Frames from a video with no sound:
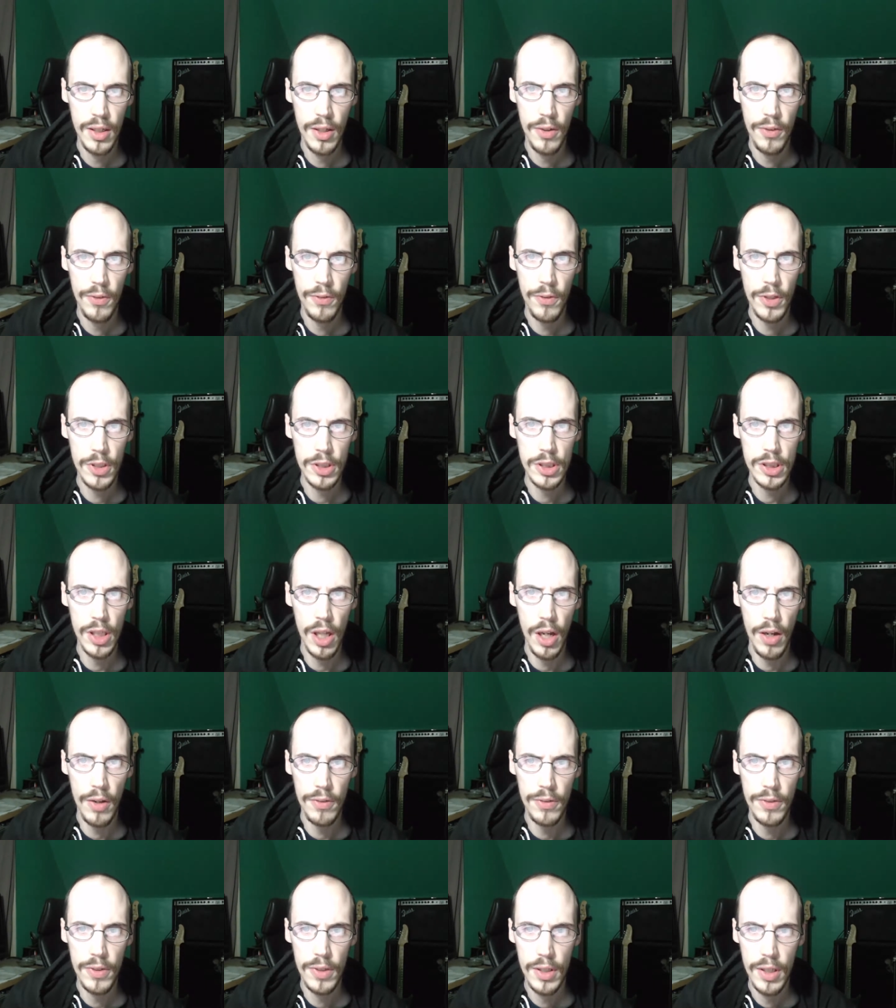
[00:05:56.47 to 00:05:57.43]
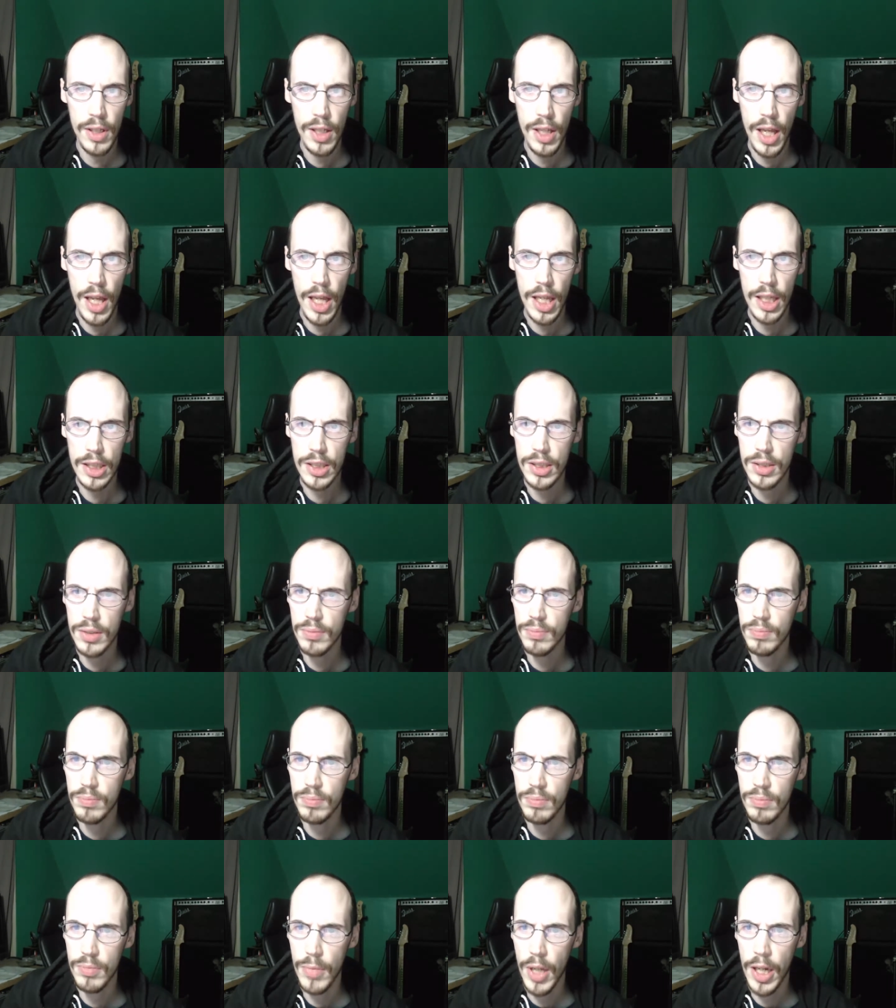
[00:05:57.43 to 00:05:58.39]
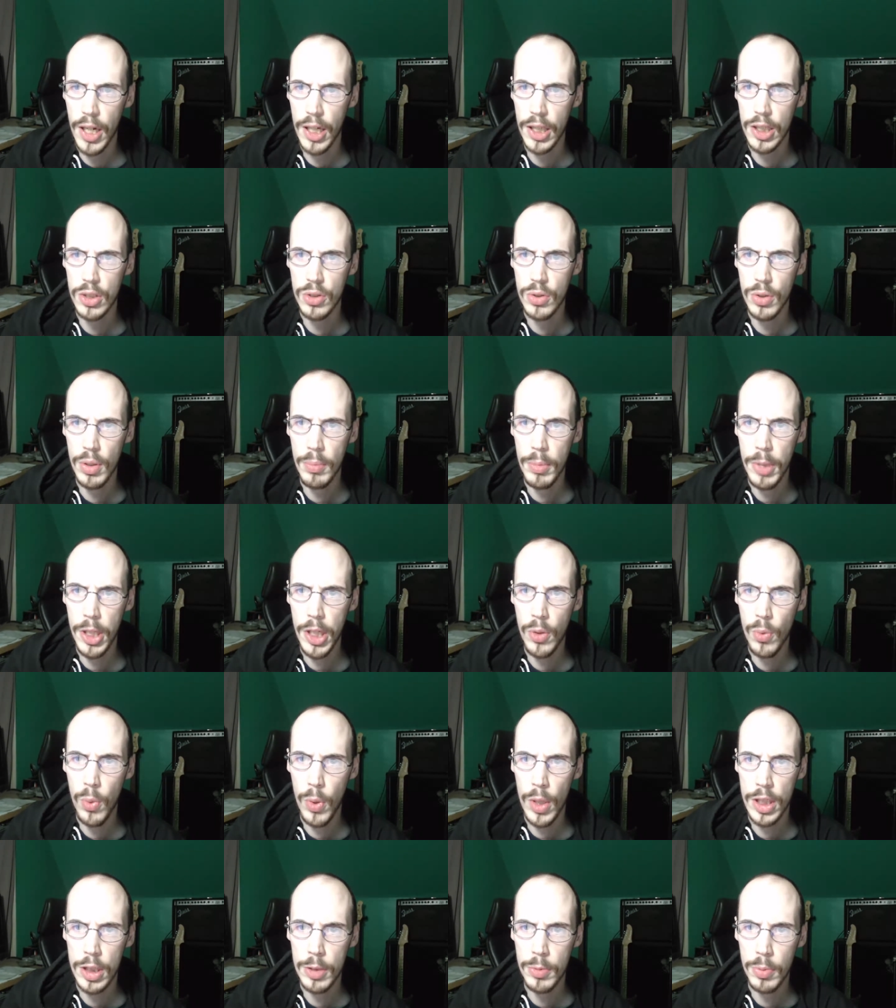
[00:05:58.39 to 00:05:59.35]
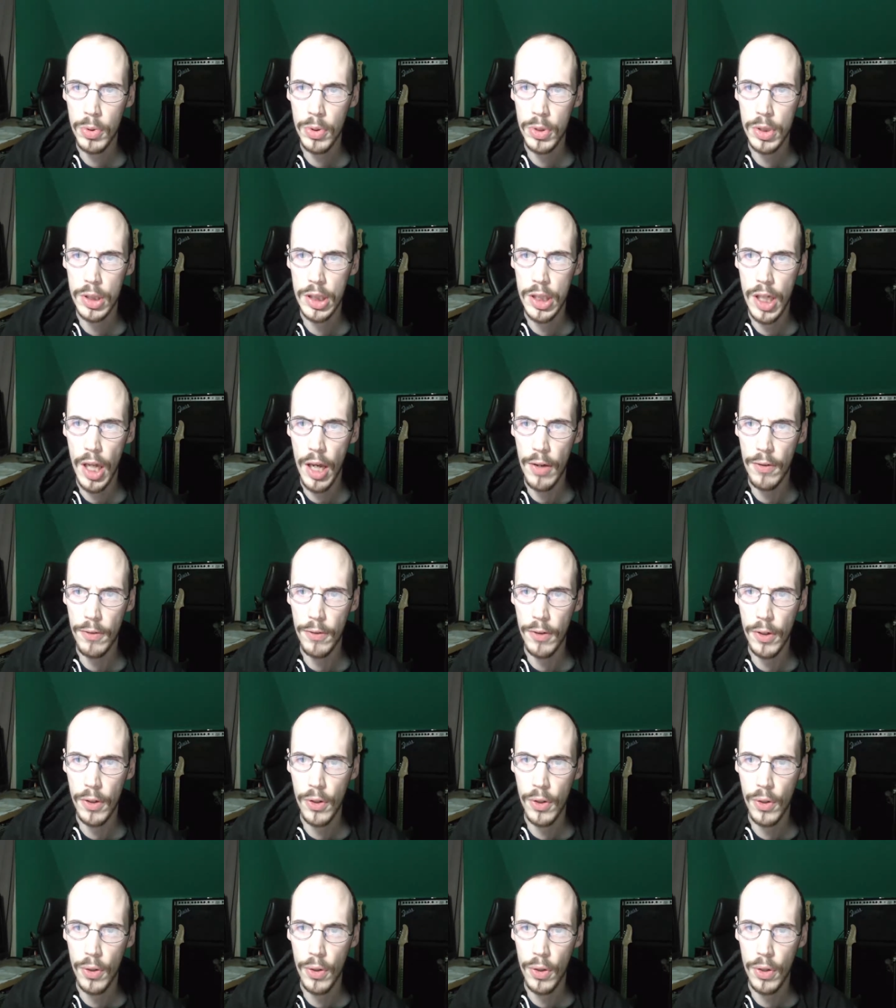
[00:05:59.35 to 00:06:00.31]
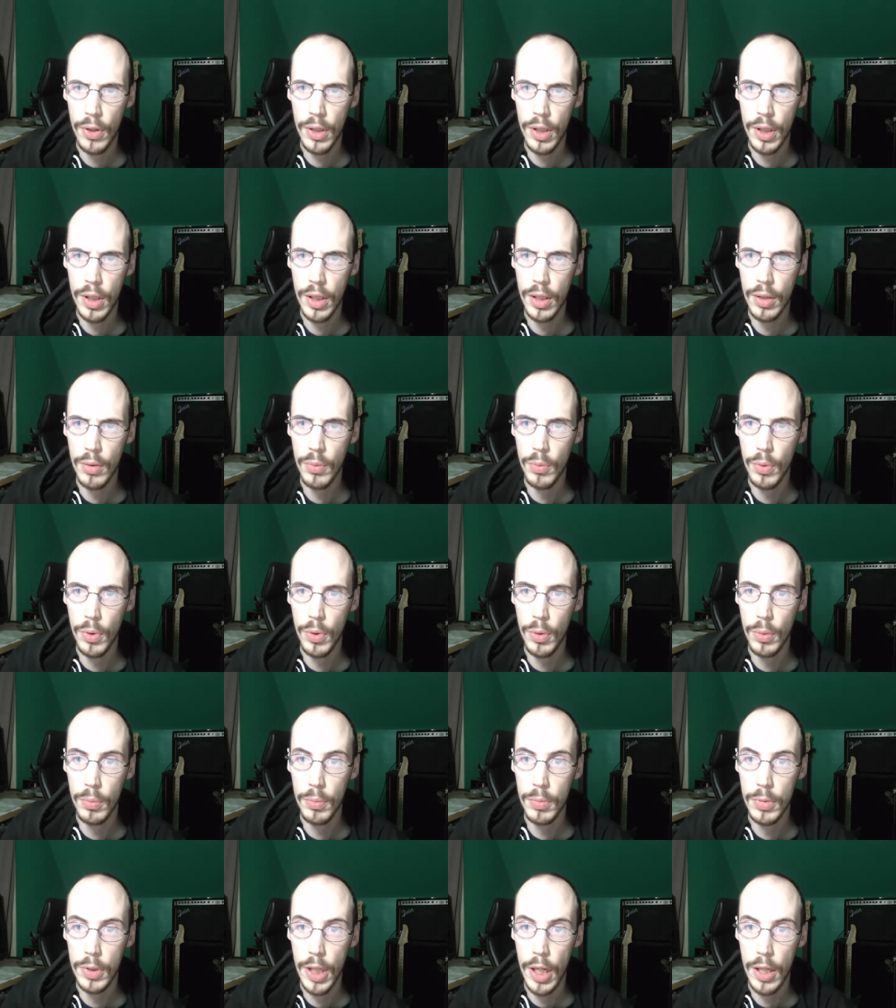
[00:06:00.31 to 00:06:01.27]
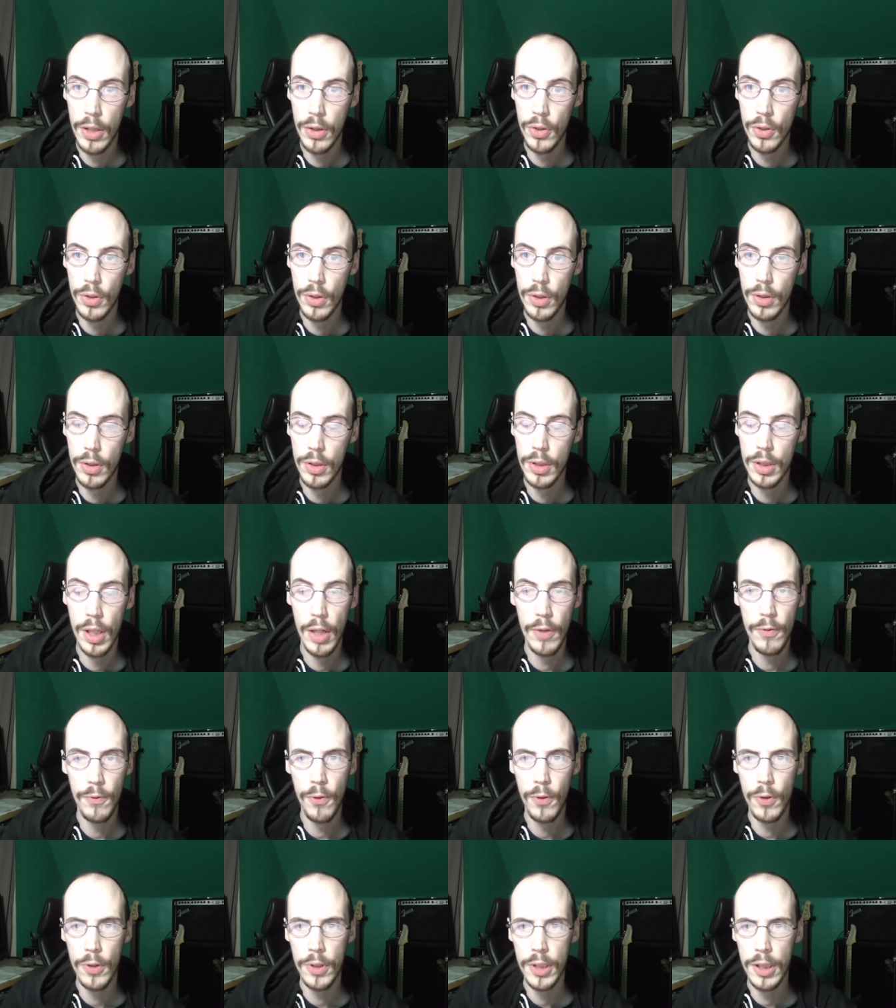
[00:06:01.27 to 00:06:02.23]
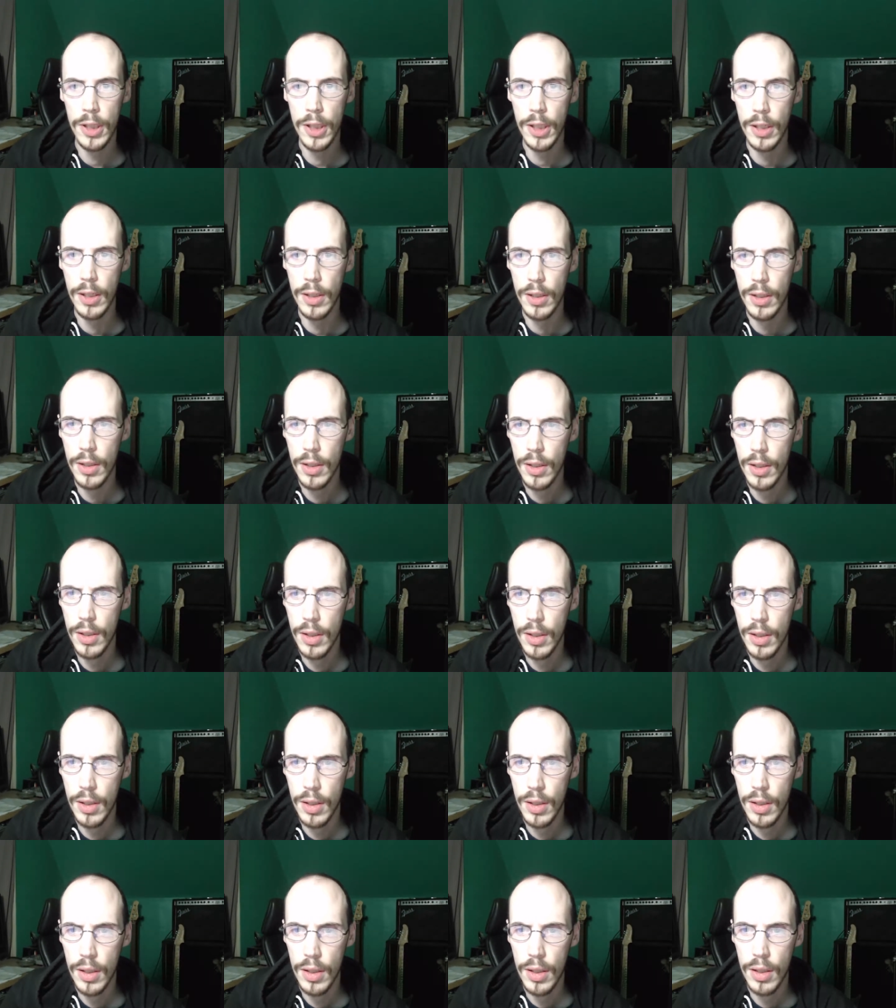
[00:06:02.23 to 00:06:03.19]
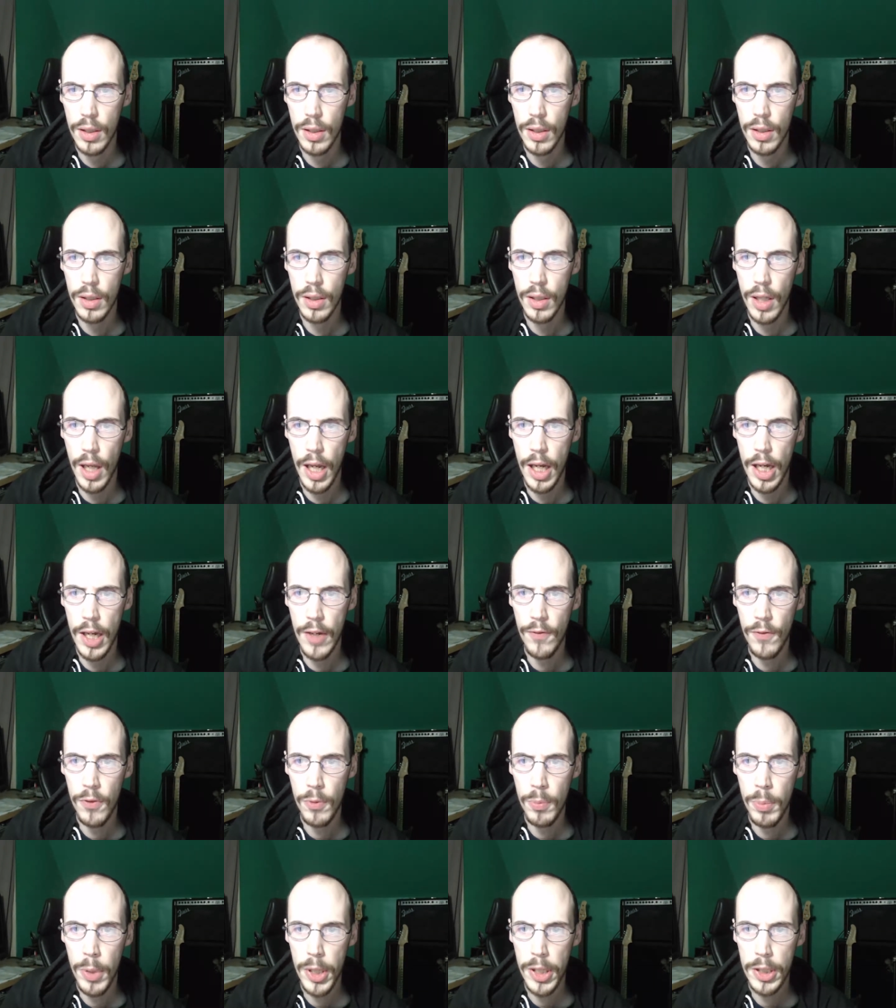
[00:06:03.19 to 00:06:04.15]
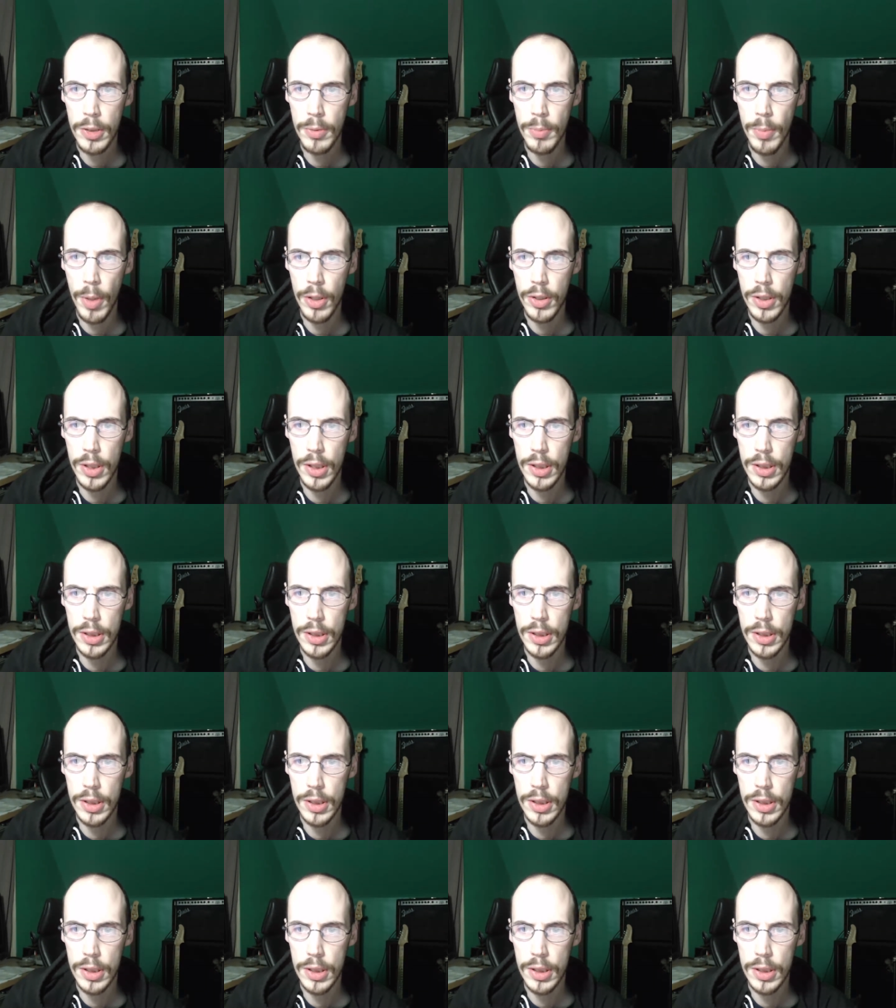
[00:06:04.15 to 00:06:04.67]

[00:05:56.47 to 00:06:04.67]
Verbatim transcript: First off, an extremely questionable death occurred in room 1014, and information about this